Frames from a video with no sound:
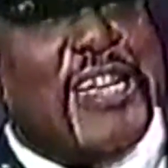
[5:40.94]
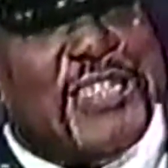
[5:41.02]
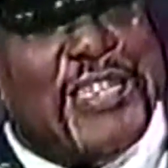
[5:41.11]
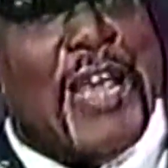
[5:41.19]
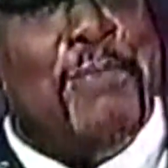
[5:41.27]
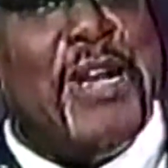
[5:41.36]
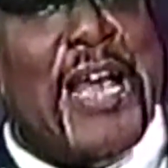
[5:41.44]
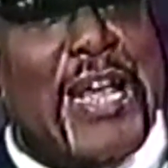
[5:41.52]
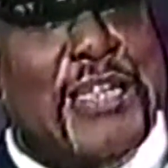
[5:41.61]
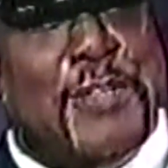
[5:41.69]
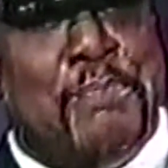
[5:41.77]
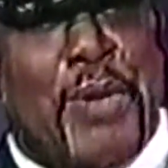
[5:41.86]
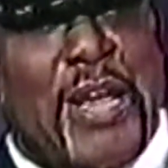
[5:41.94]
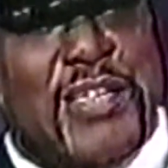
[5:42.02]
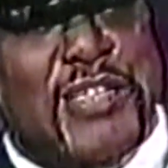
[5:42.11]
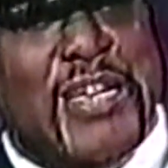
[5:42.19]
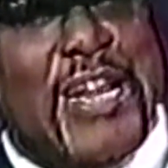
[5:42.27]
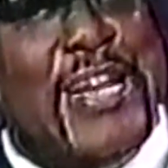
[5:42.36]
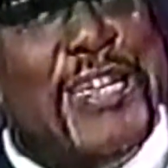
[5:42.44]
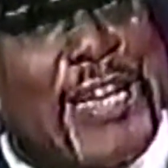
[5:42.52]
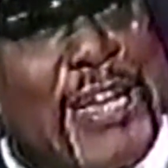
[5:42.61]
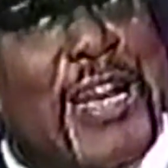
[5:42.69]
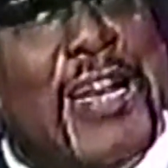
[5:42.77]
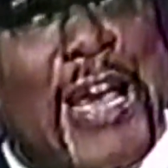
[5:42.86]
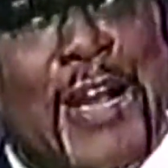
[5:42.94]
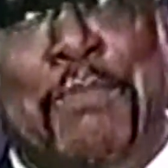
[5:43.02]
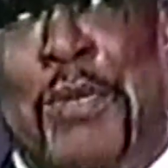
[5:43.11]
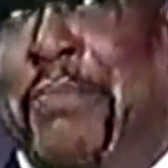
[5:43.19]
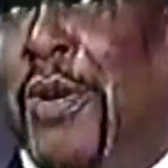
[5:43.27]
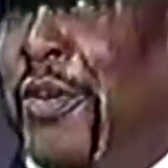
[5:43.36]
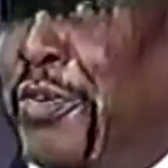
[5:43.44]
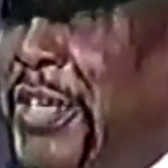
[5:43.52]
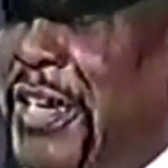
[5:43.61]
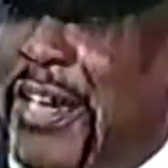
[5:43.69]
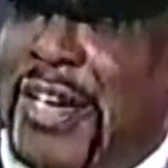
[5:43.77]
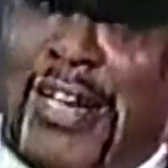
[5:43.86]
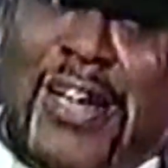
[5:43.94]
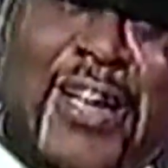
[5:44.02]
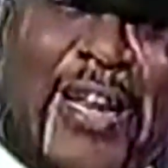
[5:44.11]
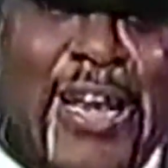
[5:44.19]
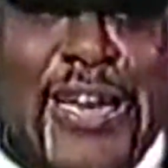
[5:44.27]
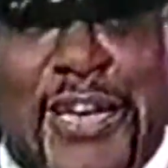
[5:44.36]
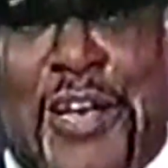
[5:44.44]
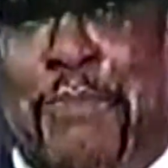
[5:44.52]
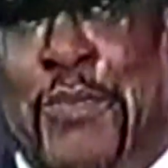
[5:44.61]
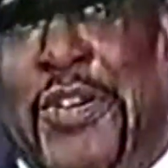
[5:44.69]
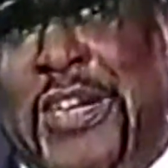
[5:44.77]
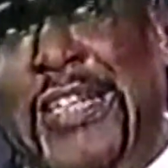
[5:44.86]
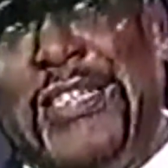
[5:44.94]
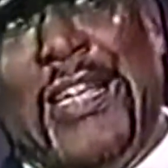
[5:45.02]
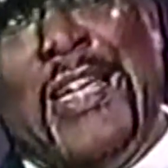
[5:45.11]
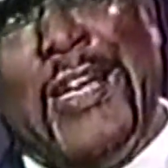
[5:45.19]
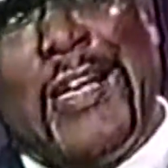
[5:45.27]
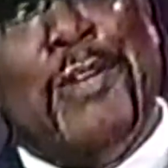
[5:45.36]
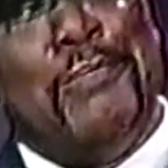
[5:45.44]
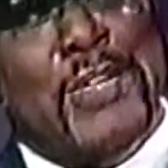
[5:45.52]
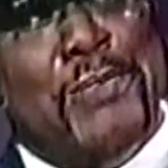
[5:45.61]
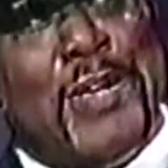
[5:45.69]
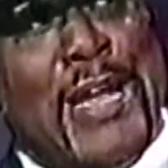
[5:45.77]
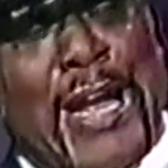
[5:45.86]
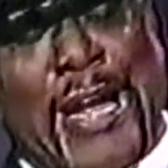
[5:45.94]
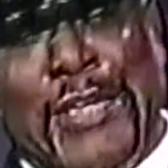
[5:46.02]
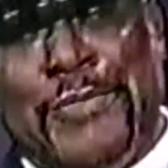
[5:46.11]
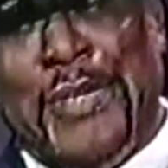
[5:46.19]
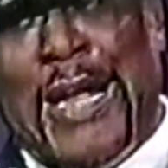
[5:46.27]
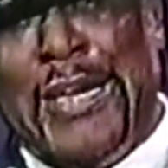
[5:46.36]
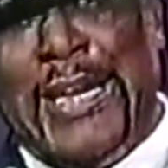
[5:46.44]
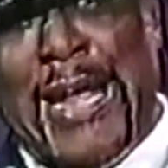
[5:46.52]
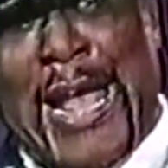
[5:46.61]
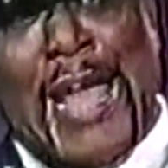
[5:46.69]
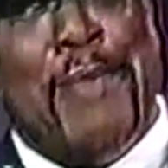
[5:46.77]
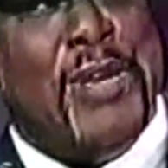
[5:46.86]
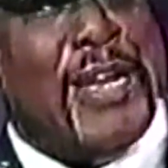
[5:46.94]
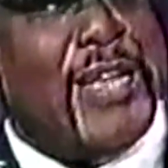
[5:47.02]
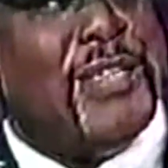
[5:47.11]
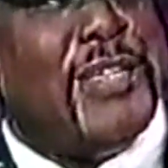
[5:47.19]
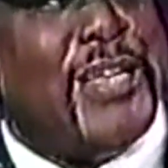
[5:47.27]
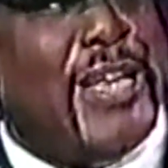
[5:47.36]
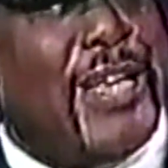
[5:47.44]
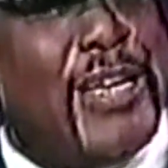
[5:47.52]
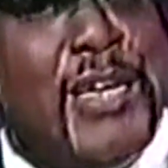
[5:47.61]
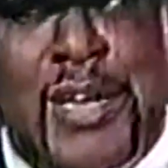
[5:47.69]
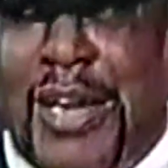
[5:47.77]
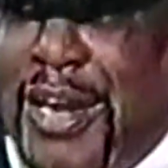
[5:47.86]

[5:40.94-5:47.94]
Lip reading: and stabilize the patient, and then a lot of people in the community, they say, here come them guys without the ambulance again.